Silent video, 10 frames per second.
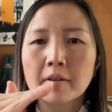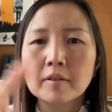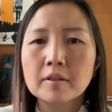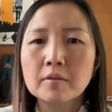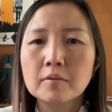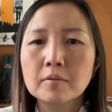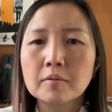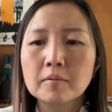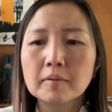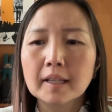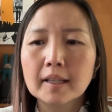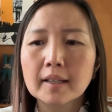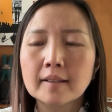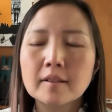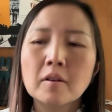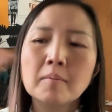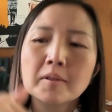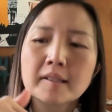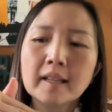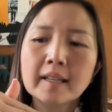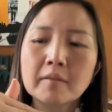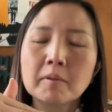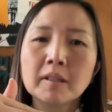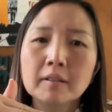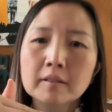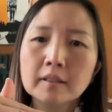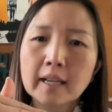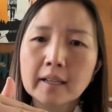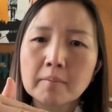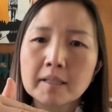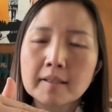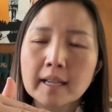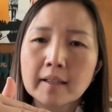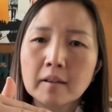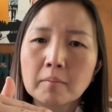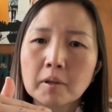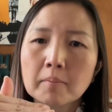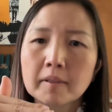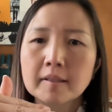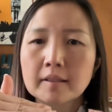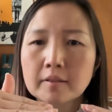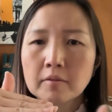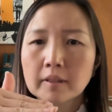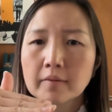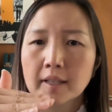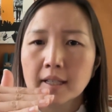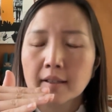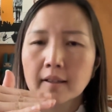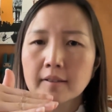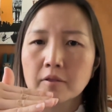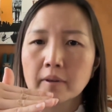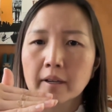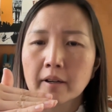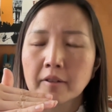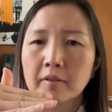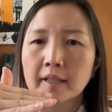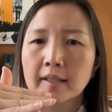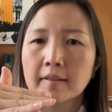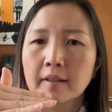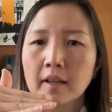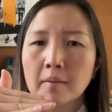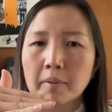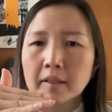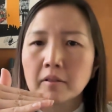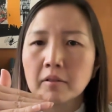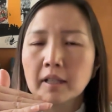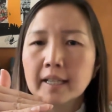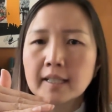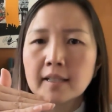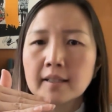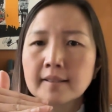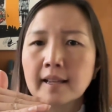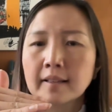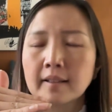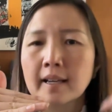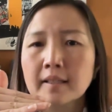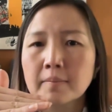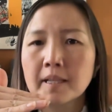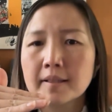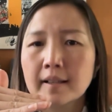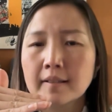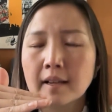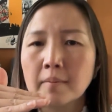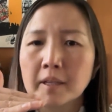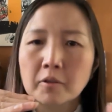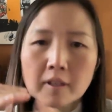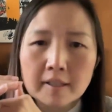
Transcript: it's almost like it would look like a mistake on purpose because you're leaving a square underneath, but the whole idea is that the next piece that's coming, you're going